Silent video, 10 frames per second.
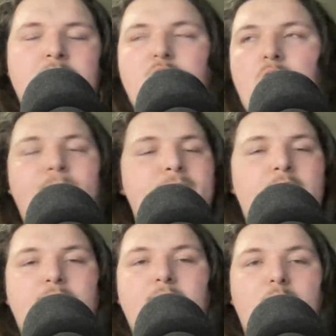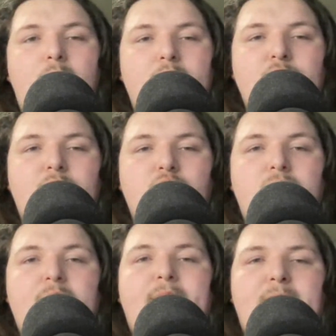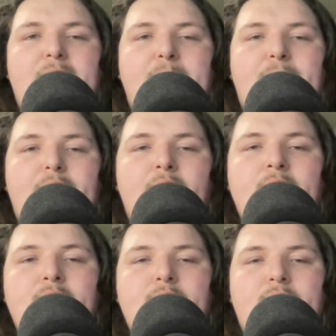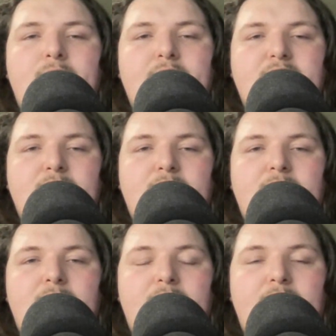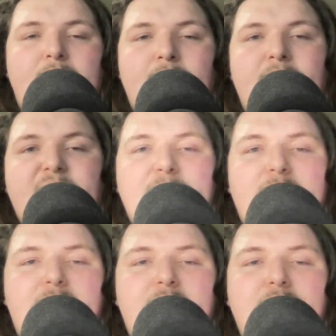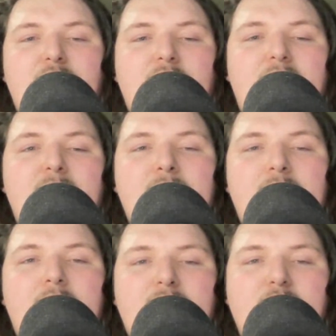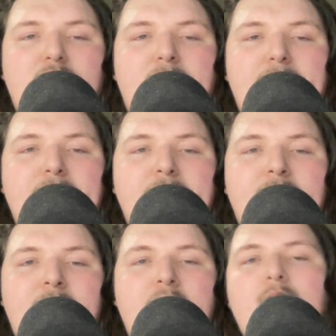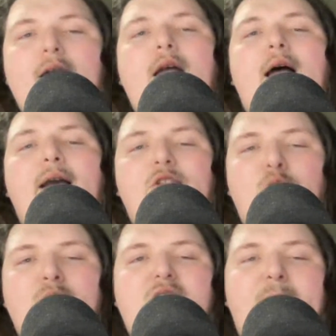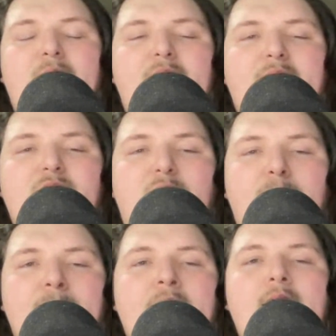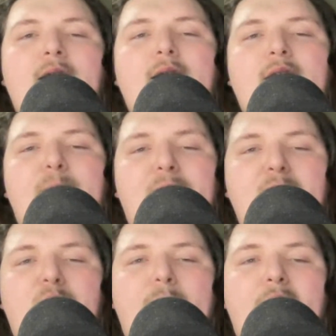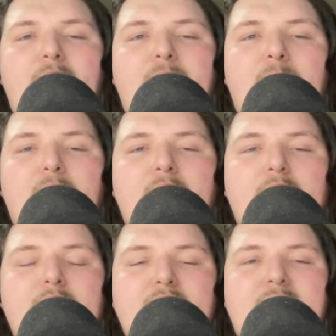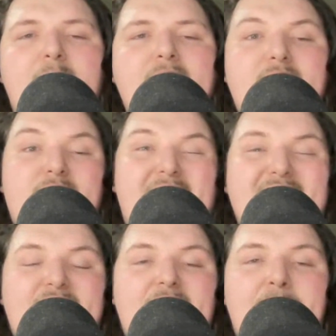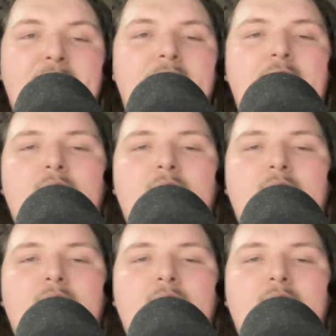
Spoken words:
So Lindy Waters can really be an NBA player in this league, and that investment that the Thunder have shown in him is legit. I do want to talk about Olivier Sarr. He played more power forward in this game as he did last game.